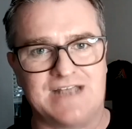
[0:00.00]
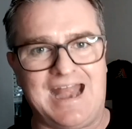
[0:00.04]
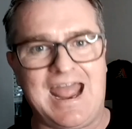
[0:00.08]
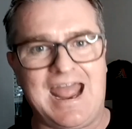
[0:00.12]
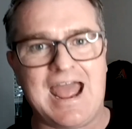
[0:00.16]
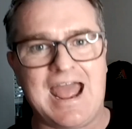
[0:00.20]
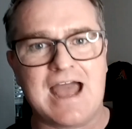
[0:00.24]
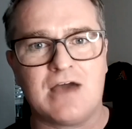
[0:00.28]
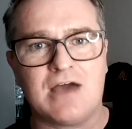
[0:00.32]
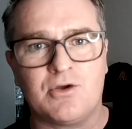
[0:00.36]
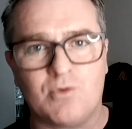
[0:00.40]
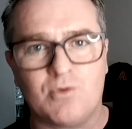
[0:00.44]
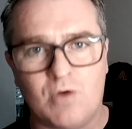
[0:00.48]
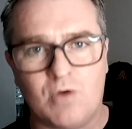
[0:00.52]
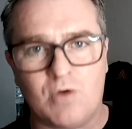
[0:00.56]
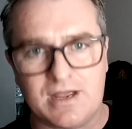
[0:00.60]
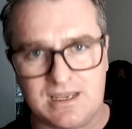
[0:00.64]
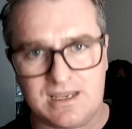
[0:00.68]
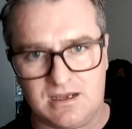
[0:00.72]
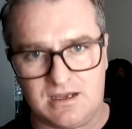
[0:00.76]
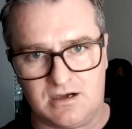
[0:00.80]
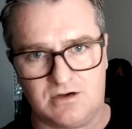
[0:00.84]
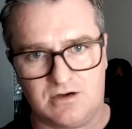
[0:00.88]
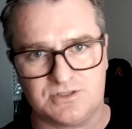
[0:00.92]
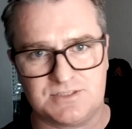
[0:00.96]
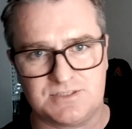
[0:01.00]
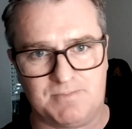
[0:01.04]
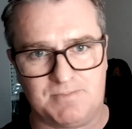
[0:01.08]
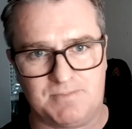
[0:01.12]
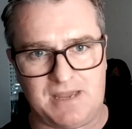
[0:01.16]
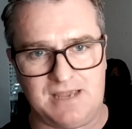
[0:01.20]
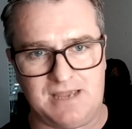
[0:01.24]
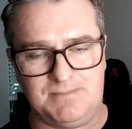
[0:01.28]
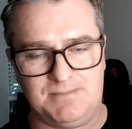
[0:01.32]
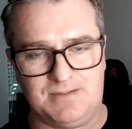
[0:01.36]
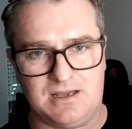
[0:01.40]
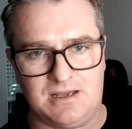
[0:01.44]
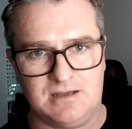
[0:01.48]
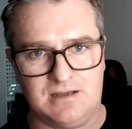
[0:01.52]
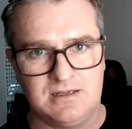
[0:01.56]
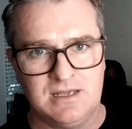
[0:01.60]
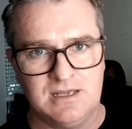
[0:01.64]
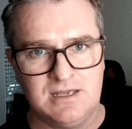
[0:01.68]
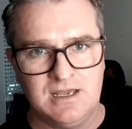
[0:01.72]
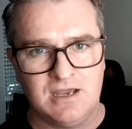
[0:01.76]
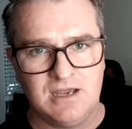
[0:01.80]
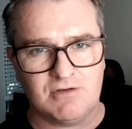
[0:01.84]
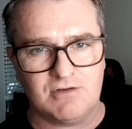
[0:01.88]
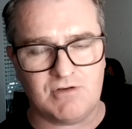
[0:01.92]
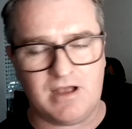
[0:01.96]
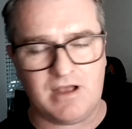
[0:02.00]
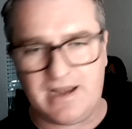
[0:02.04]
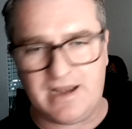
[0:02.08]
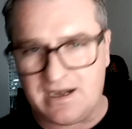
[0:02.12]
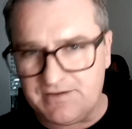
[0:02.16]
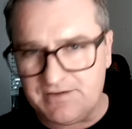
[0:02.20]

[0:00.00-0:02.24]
How do I get it onto paper, right?